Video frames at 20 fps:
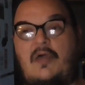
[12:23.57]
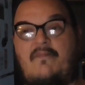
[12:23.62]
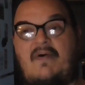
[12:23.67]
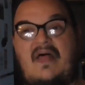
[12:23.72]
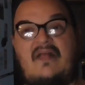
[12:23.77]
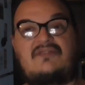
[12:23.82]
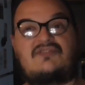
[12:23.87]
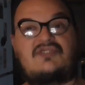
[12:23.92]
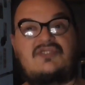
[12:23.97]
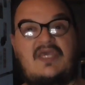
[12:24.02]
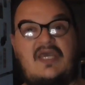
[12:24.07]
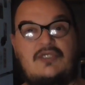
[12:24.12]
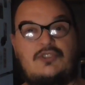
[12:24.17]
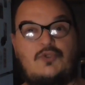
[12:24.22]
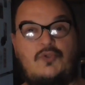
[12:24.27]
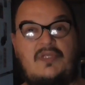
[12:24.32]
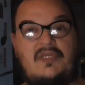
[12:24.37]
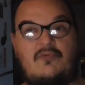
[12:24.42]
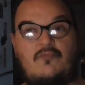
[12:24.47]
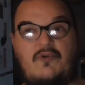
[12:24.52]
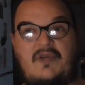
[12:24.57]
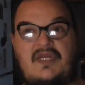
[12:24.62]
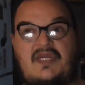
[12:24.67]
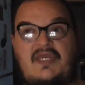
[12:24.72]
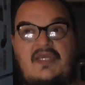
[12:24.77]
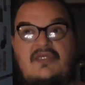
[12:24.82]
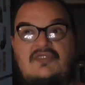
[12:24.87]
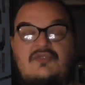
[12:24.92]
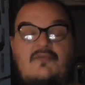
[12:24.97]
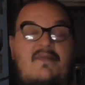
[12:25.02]
about scheduling
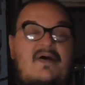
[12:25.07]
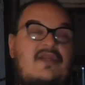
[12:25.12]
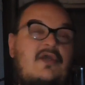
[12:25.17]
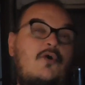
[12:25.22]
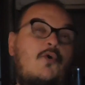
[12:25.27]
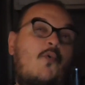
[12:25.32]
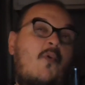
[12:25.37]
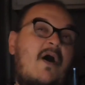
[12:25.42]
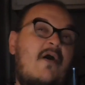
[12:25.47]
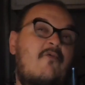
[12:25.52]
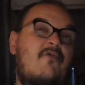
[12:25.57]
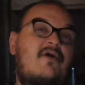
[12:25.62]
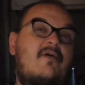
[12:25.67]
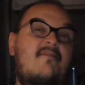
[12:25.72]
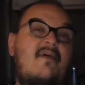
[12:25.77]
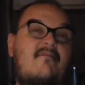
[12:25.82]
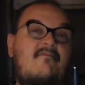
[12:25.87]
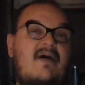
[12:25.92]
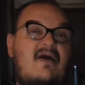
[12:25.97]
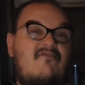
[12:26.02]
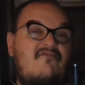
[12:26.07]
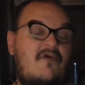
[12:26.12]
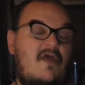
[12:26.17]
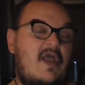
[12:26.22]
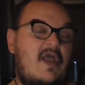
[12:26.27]
readings, about inquiring about my,